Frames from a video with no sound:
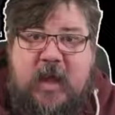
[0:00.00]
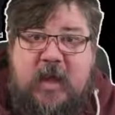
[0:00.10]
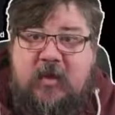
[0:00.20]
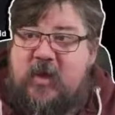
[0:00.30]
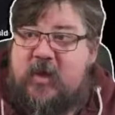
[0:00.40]

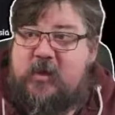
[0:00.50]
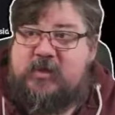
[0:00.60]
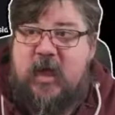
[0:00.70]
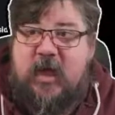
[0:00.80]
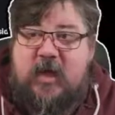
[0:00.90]
In other
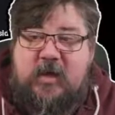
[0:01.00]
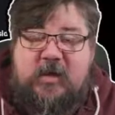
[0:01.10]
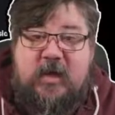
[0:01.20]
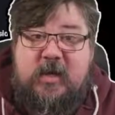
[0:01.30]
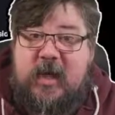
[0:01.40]
news, I
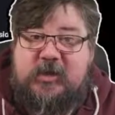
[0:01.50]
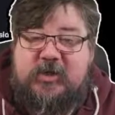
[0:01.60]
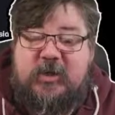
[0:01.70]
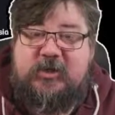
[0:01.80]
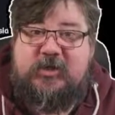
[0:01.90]
didn't get a
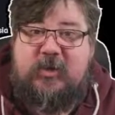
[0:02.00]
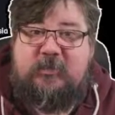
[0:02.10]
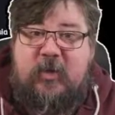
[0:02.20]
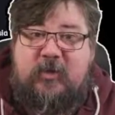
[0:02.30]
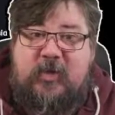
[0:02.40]
chance to
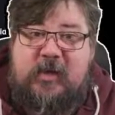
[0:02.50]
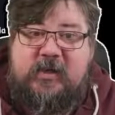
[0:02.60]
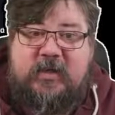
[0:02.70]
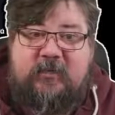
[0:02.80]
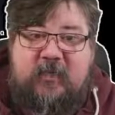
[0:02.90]
jump on
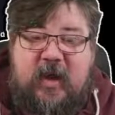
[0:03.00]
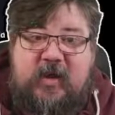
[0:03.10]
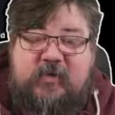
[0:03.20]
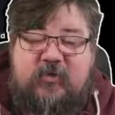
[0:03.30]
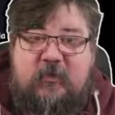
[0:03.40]
the Silver
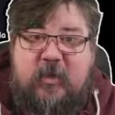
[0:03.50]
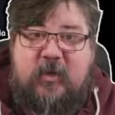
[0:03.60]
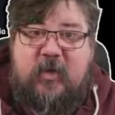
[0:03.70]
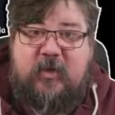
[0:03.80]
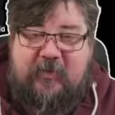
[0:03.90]
Linings
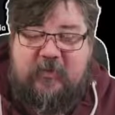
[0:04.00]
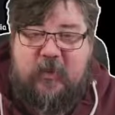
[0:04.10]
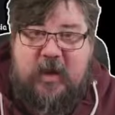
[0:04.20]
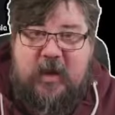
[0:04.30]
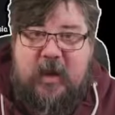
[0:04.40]
Runbook this
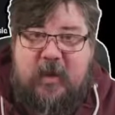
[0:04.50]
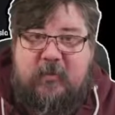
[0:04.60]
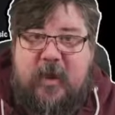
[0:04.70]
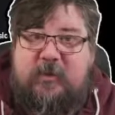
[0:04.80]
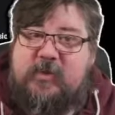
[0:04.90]
week,
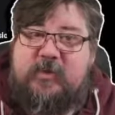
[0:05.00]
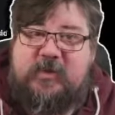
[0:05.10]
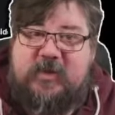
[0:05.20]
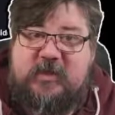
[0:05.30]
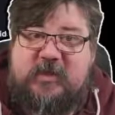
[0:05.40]
but episode
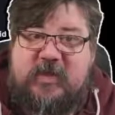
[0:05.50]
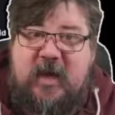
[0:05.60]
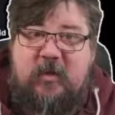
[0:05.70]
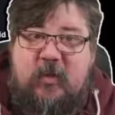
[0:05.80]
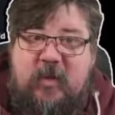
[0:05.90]
6 is
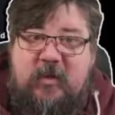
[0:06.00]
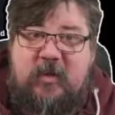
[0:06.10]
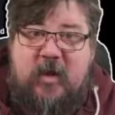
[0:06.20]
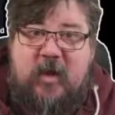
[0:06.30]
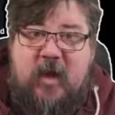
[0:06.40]
out with
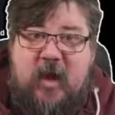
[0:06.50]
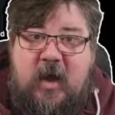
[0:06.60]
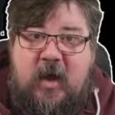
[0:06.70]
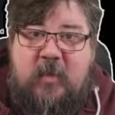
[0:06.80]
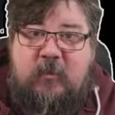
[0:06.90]

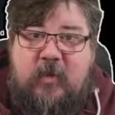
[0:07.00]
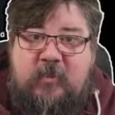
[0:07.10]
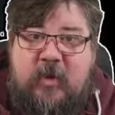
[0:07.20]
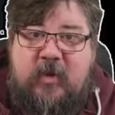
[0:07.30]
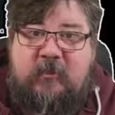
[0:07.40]

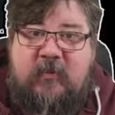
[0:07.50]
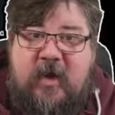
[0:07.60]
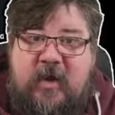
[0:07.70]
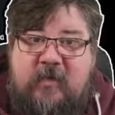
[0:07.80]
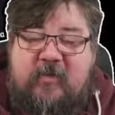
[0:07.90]
my good
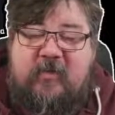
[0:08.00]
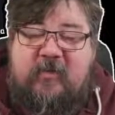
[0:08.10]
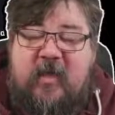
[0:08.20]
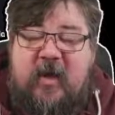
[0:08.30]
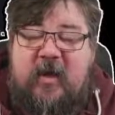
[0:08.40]

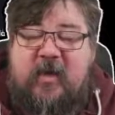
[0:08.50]
friends